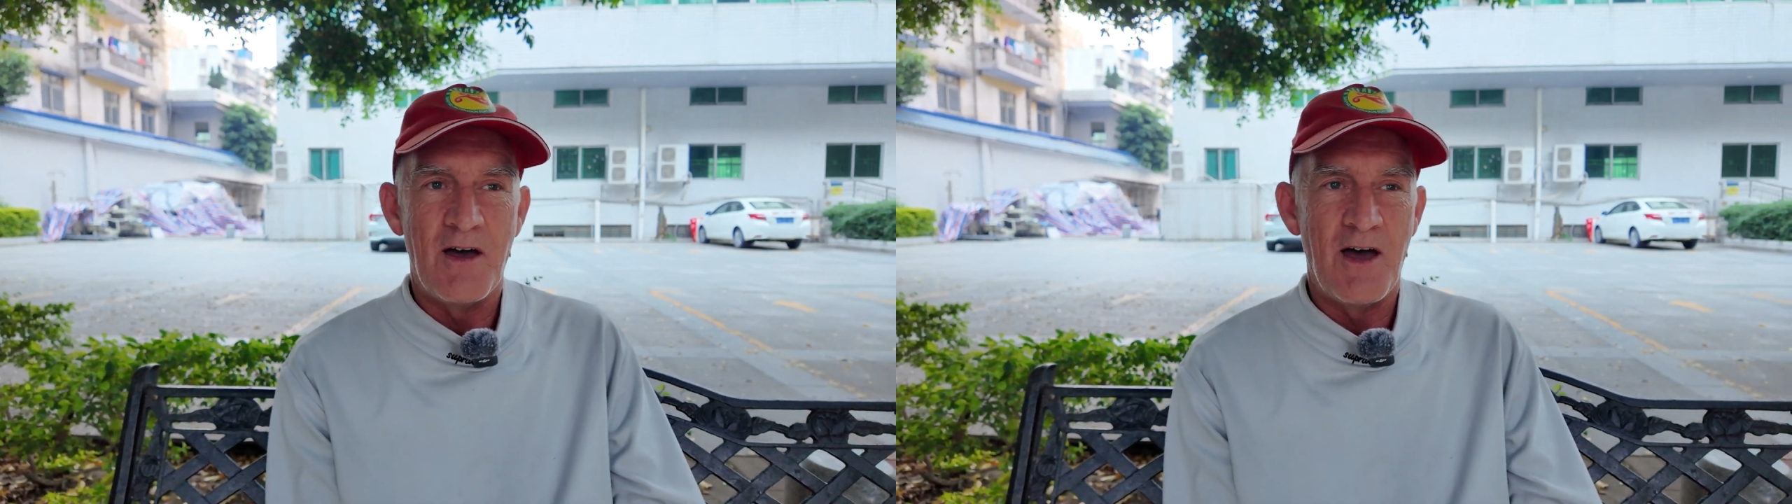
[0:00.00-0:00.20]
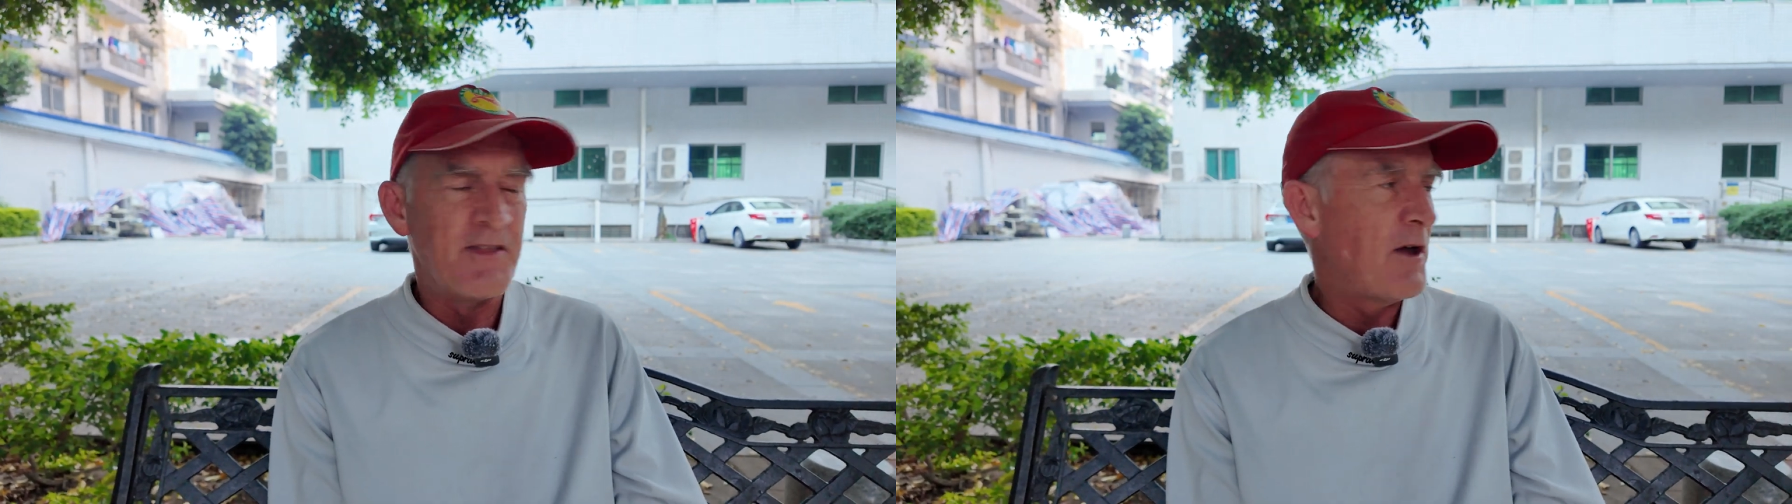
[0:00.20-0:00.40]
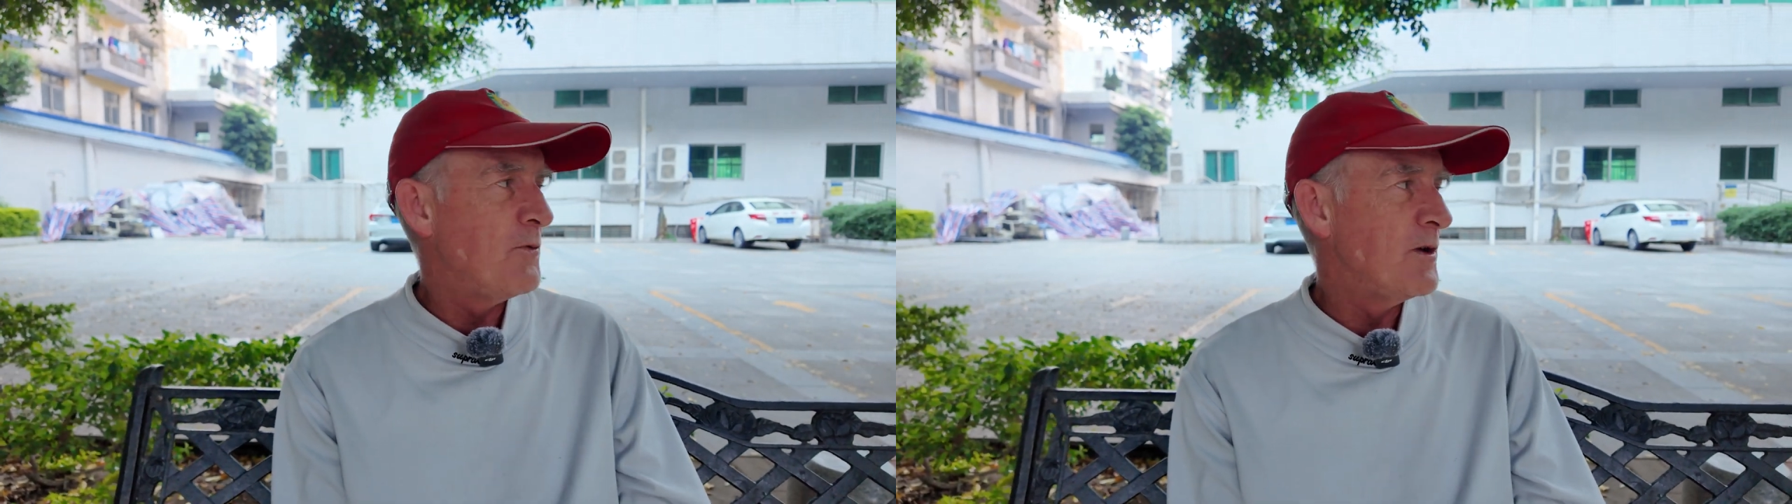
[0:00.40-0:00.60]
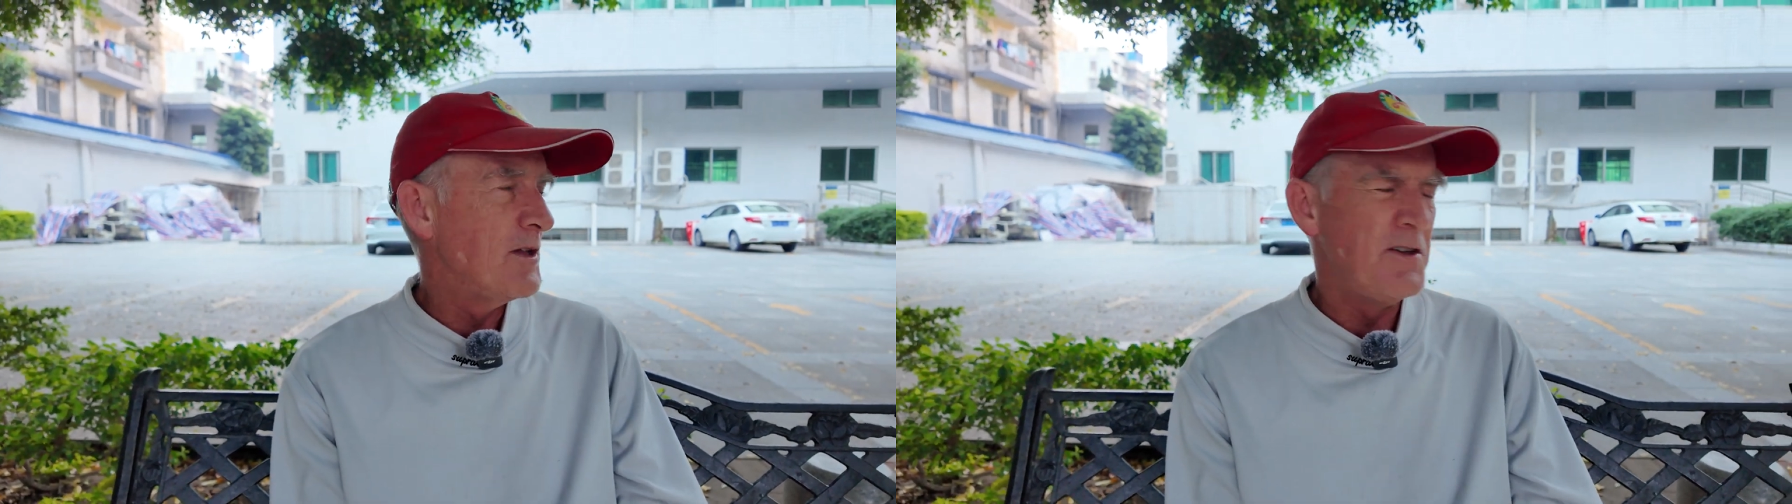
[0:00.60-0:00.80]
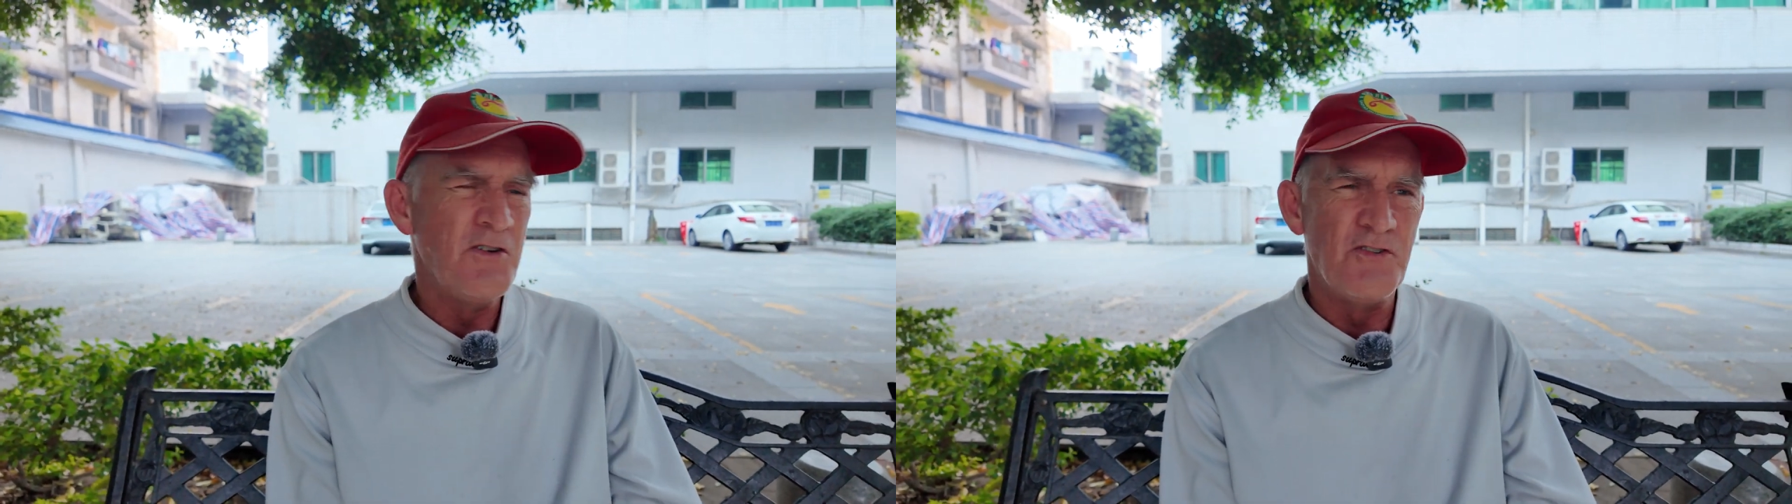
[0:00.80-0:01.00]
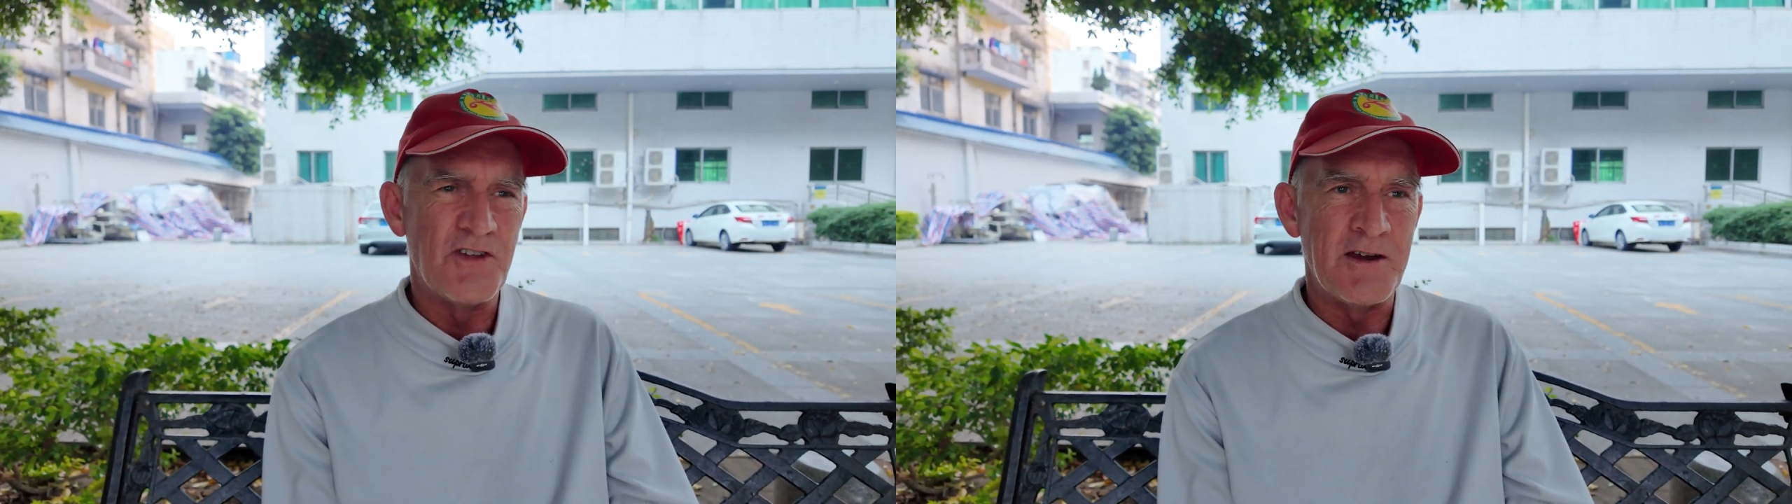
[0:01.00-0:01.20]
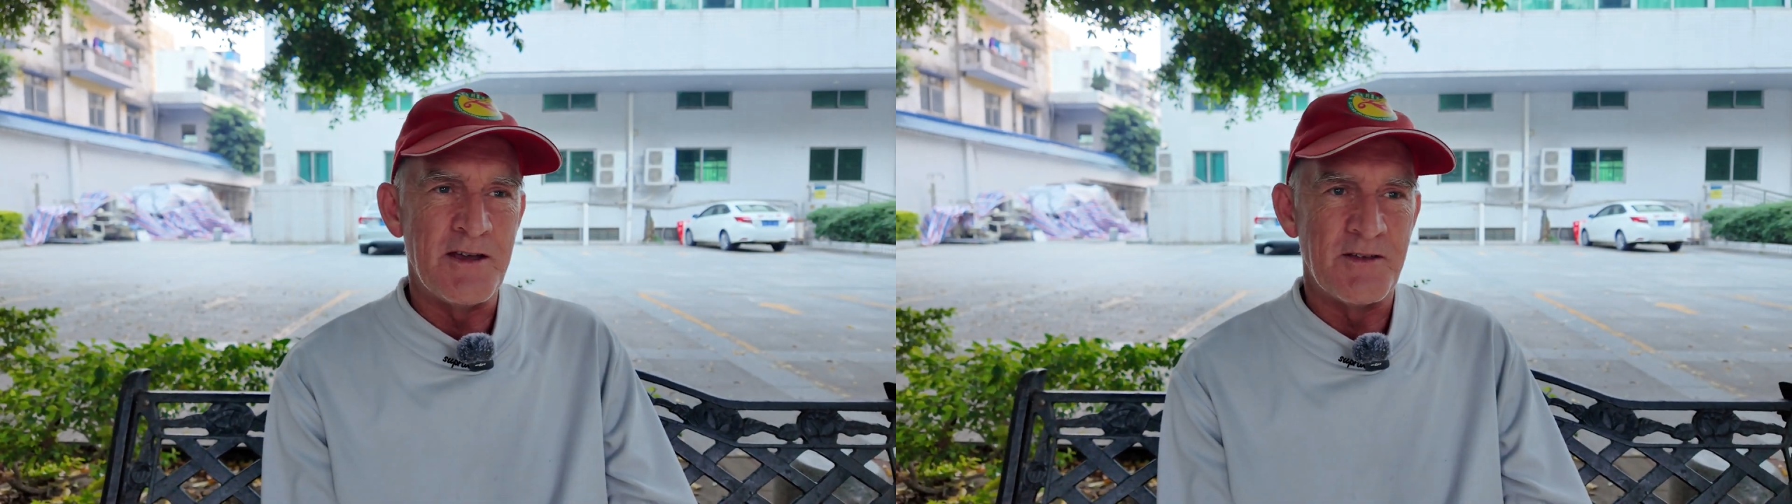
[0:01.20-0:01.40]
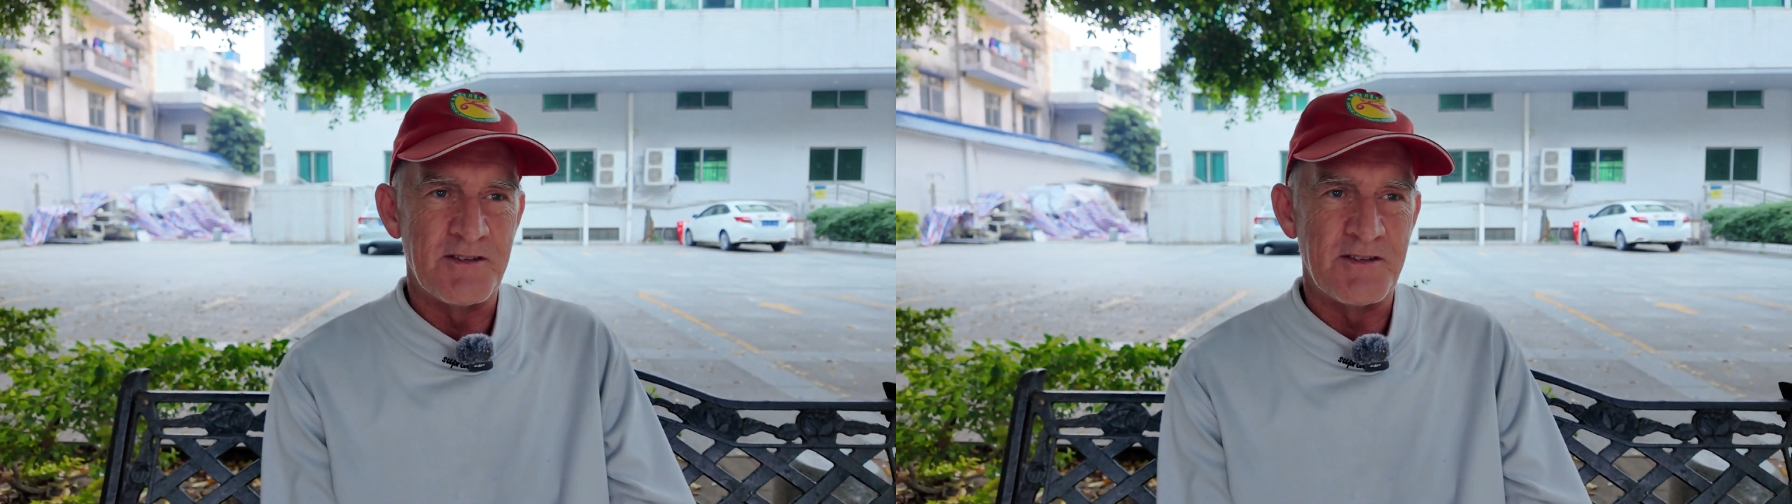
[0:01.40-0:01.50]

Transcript: I don't really use any other